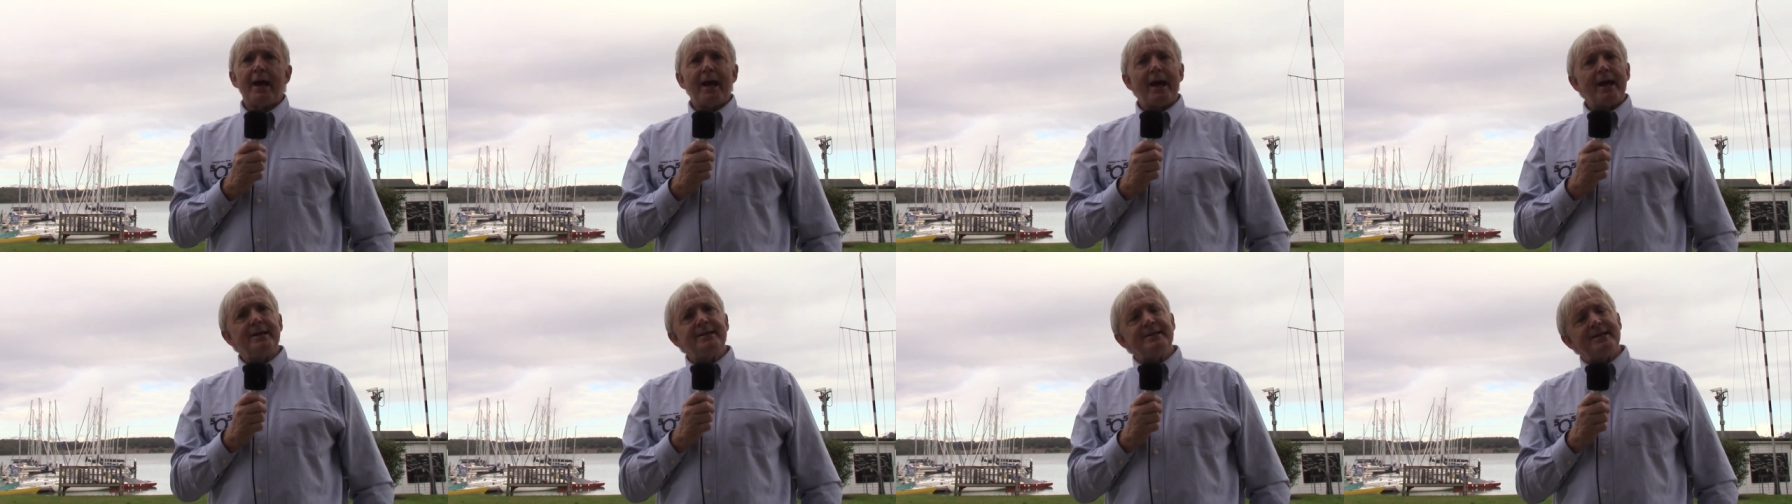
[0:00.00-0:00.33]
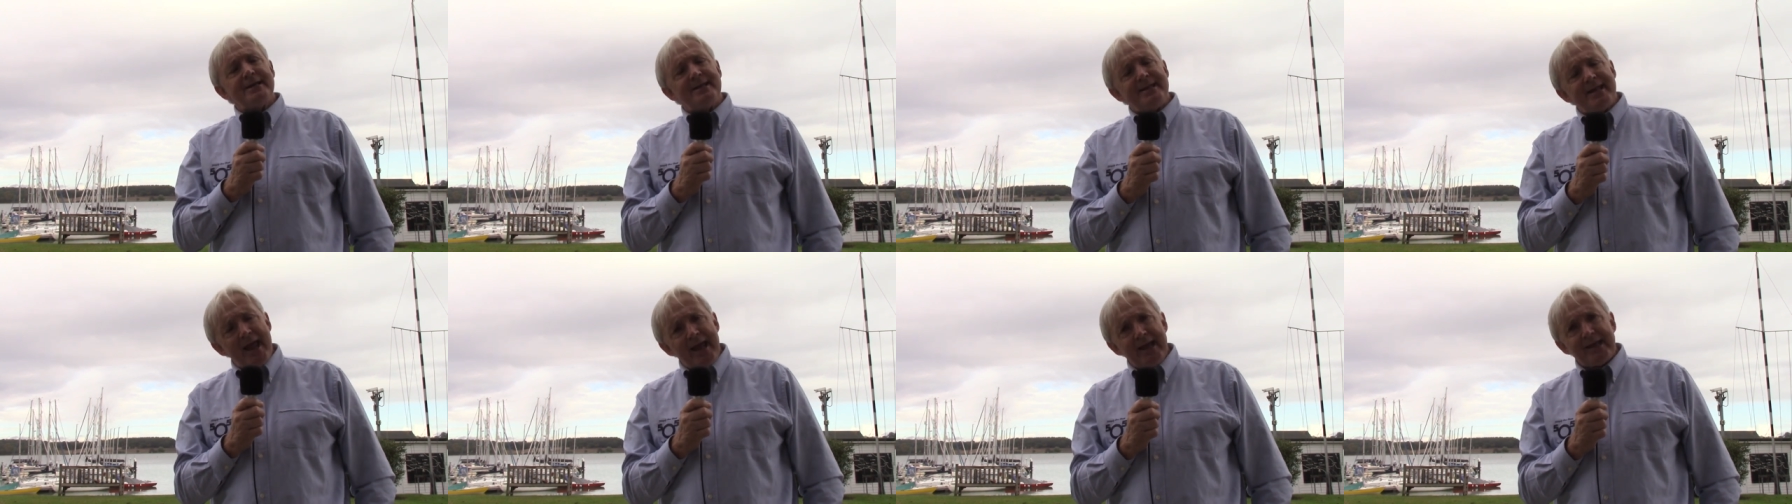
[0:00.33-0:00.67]
in
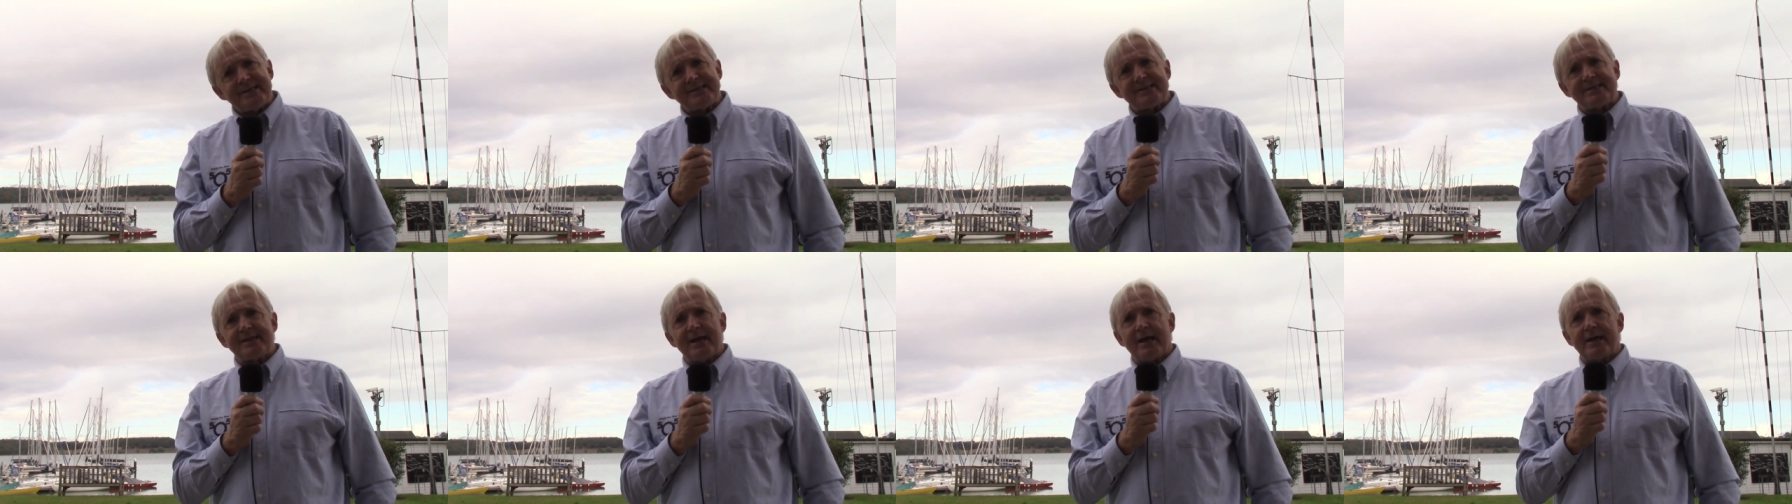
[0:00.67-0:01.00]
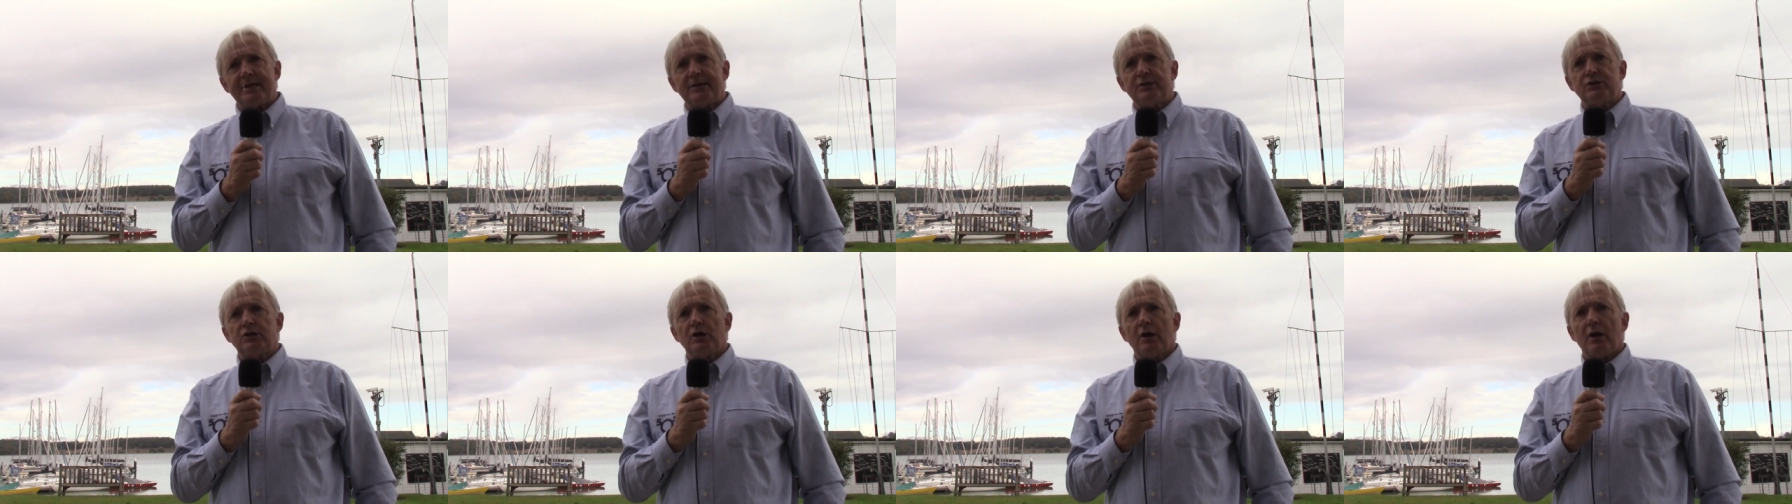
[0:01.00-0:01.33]
the next
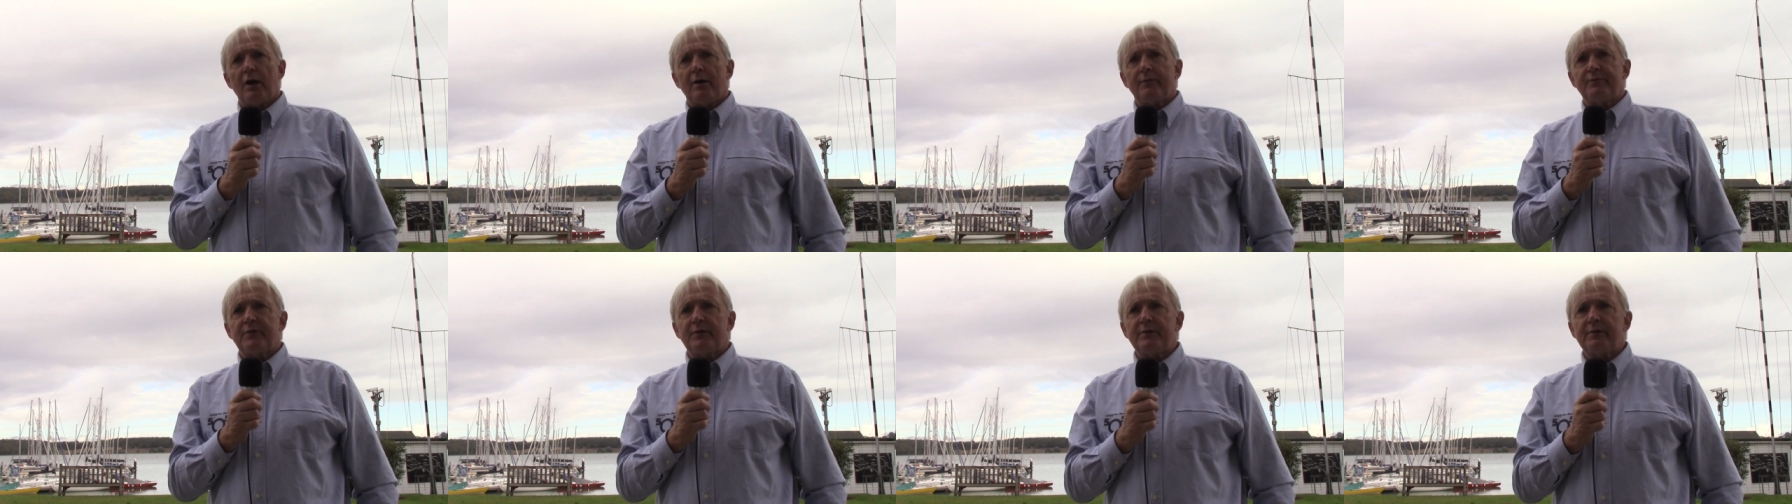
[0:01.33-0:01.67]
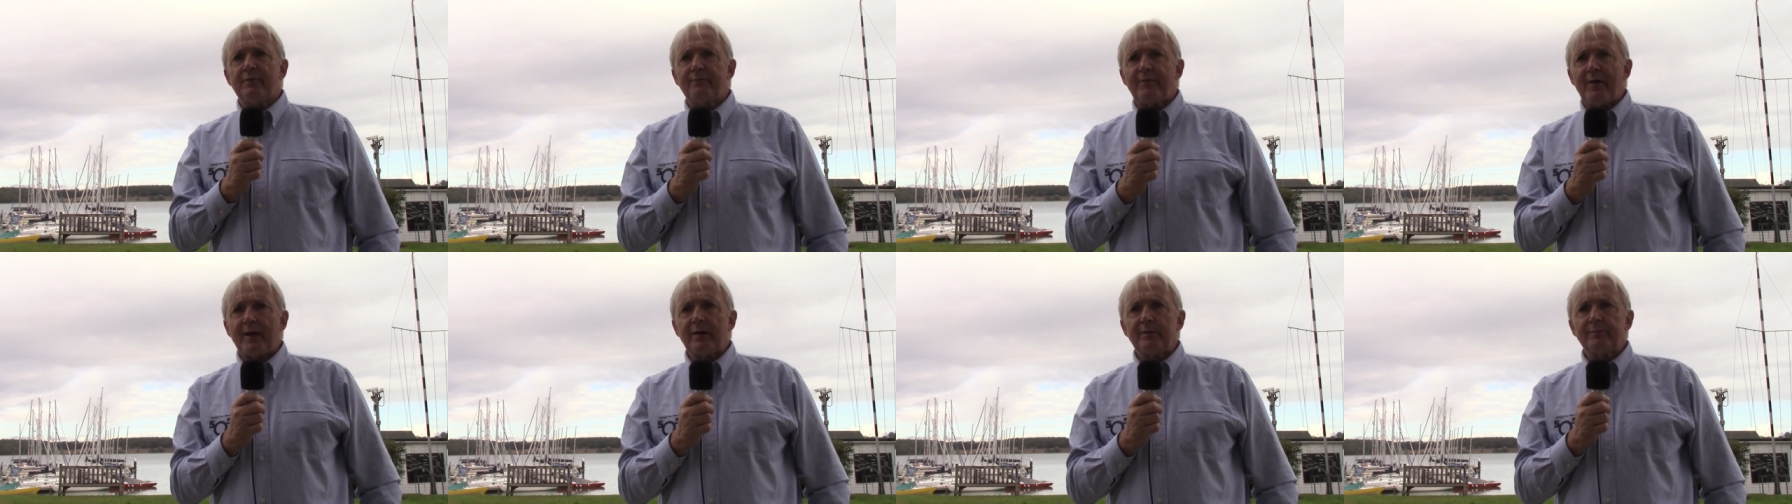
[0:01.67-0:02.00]
stage of the
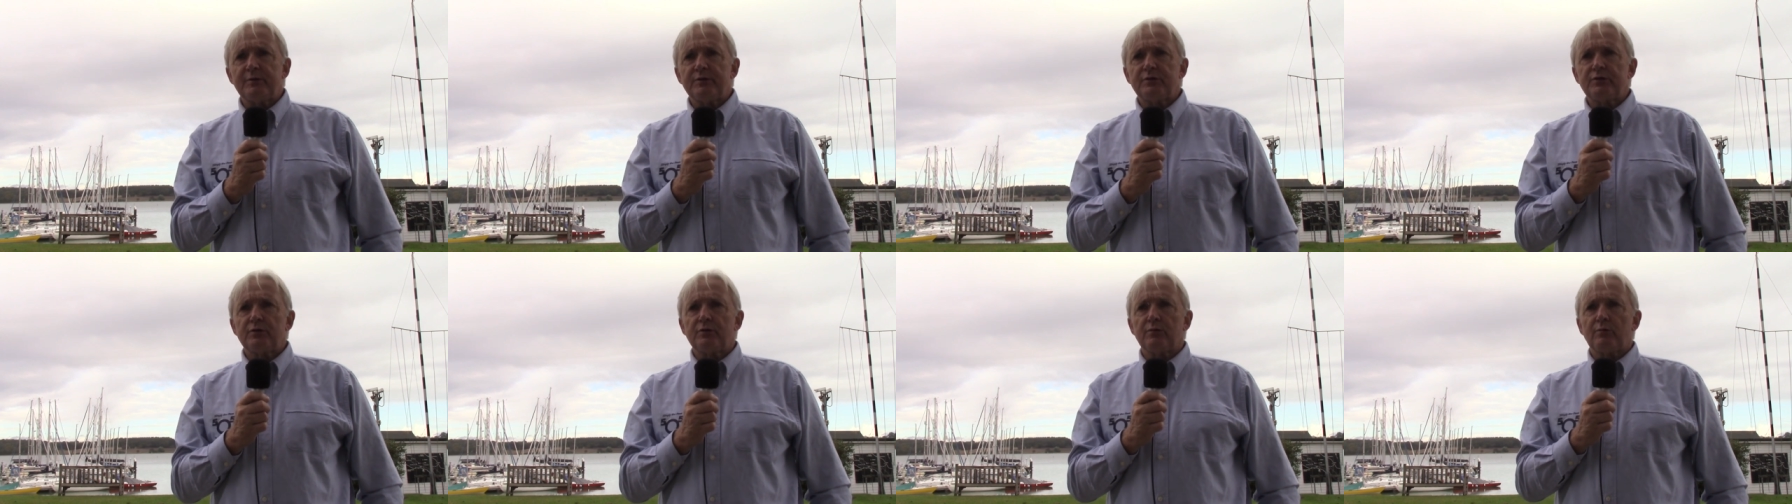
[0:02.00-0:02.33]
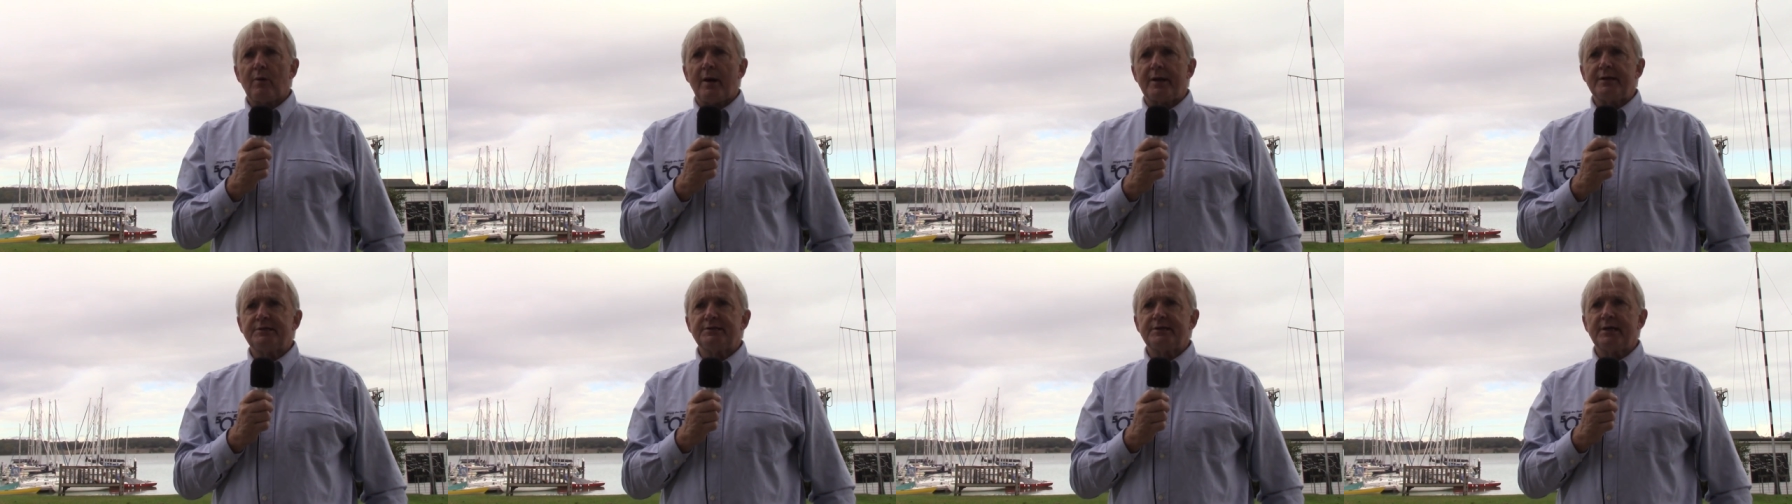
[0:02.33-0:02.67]
development of the
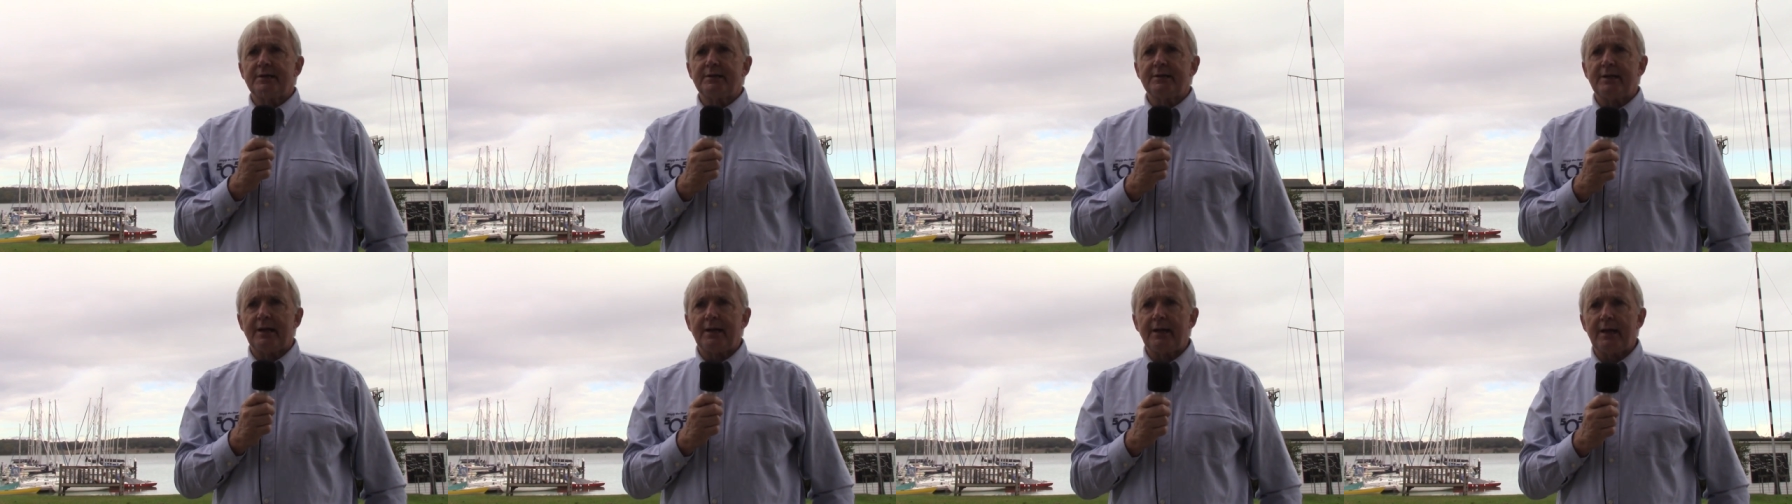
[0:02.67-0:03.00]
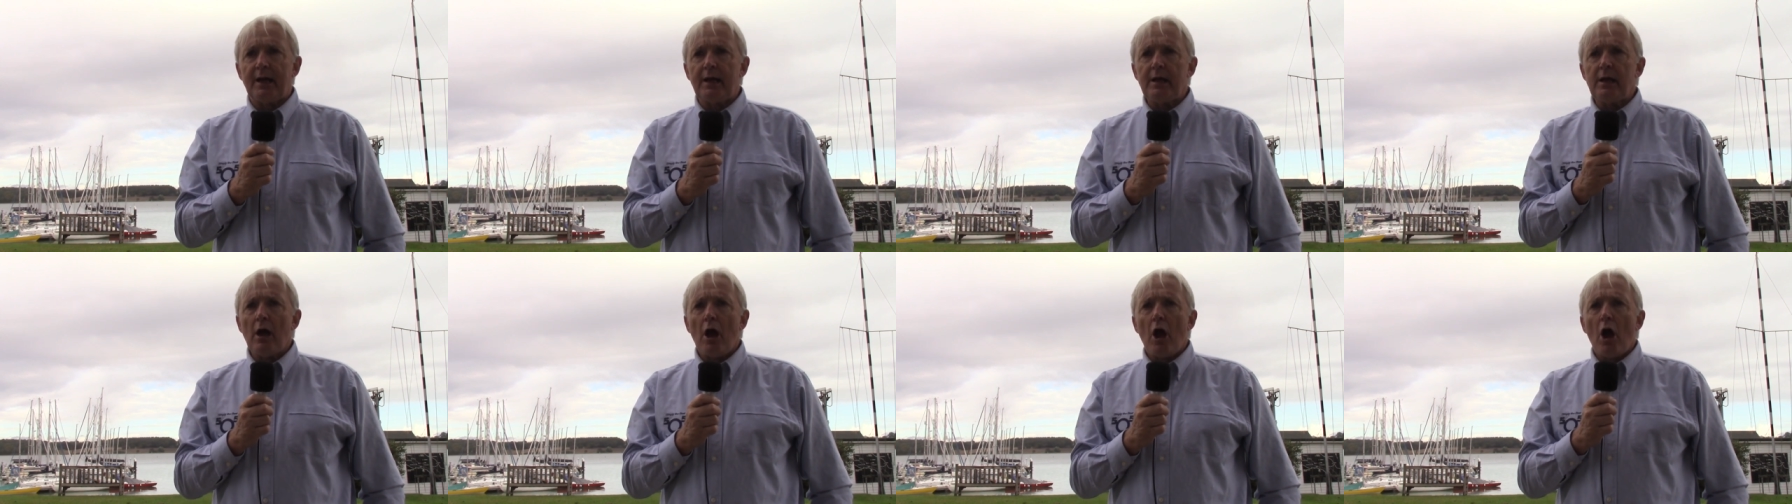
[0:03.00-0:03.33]
racing
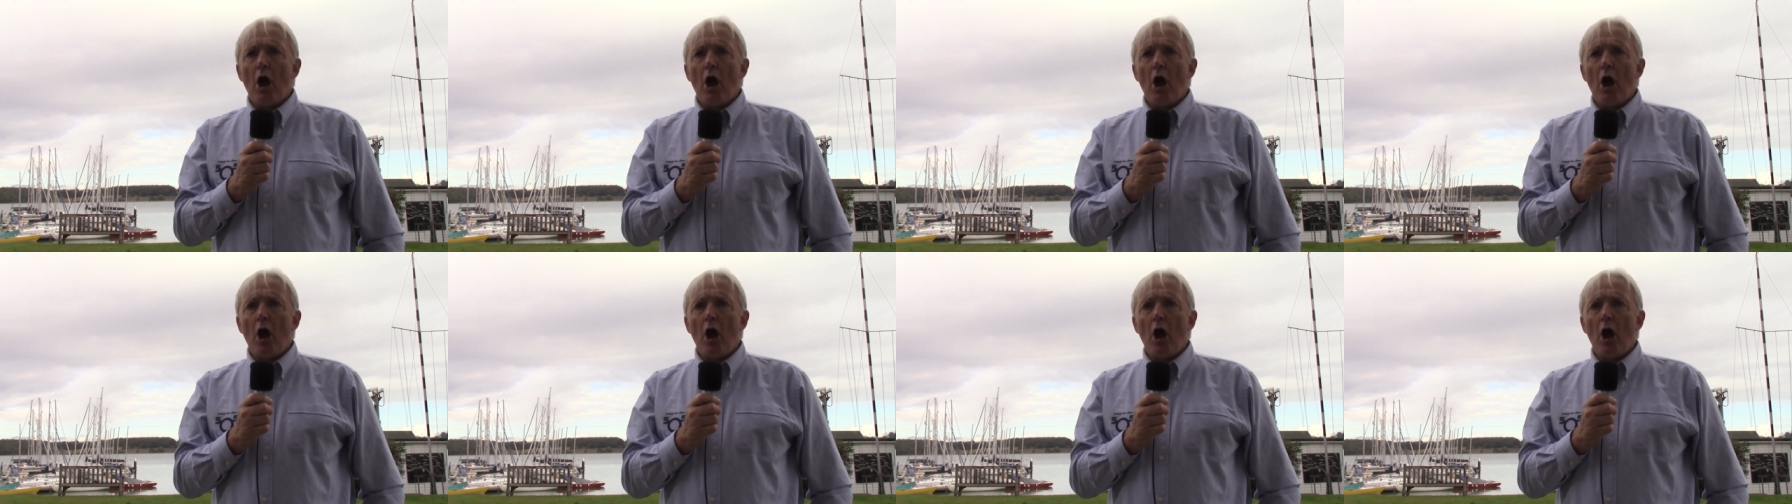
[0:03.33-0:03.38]
dinghy,